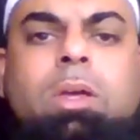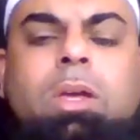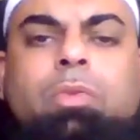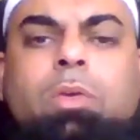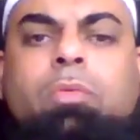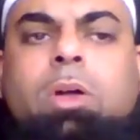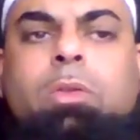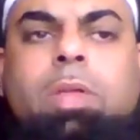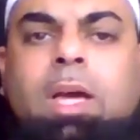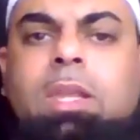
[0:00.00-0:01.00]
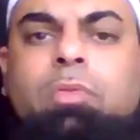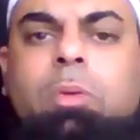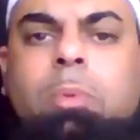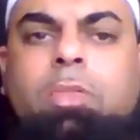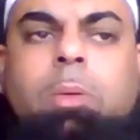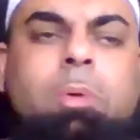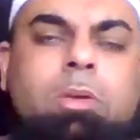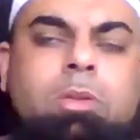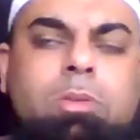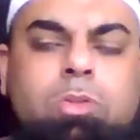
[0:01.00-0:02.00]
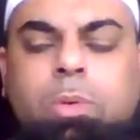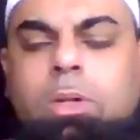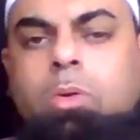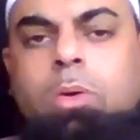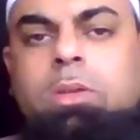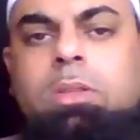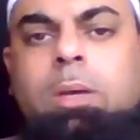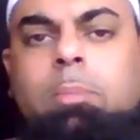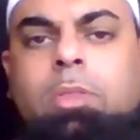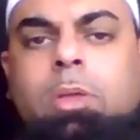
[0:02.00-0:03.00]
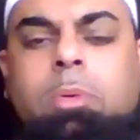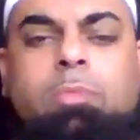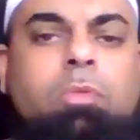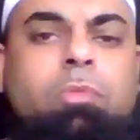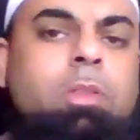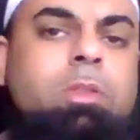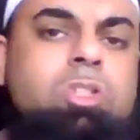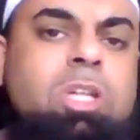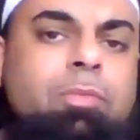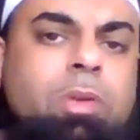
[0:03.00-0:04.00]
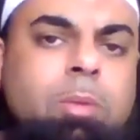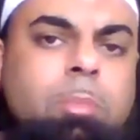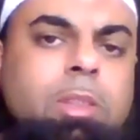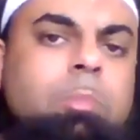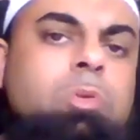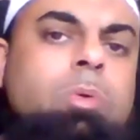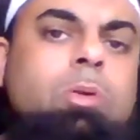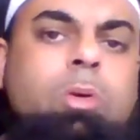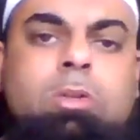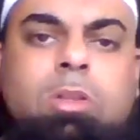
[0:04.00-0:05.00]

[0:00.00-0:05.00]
If you follow the Hanafi madhab, do it according to that madhab. If you follow the Shafi'i madhab, do it according